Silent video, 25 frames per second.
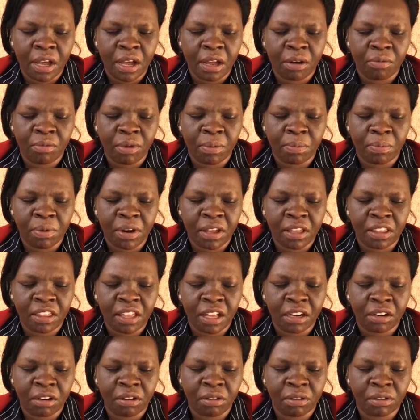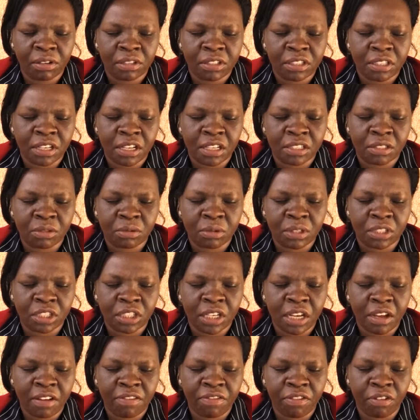And we pray that God, as we
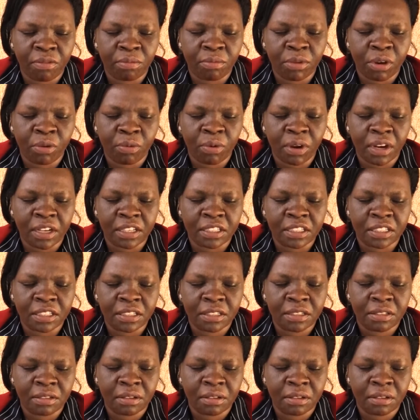share from your word,